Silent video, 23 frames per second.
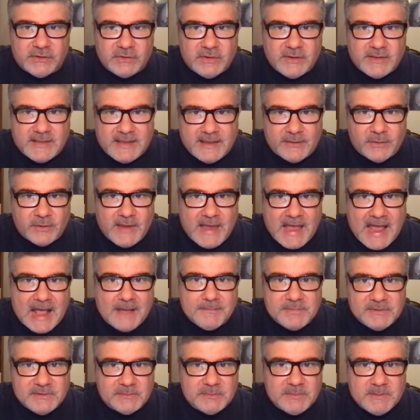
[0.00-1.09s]
the, the
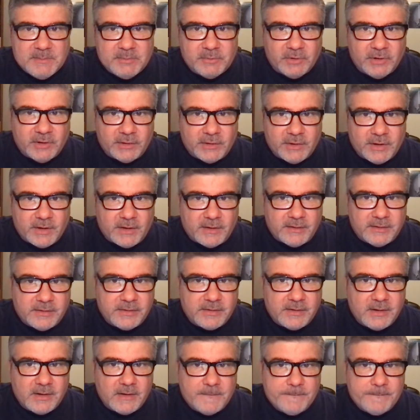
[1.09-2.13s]
happiest people on earth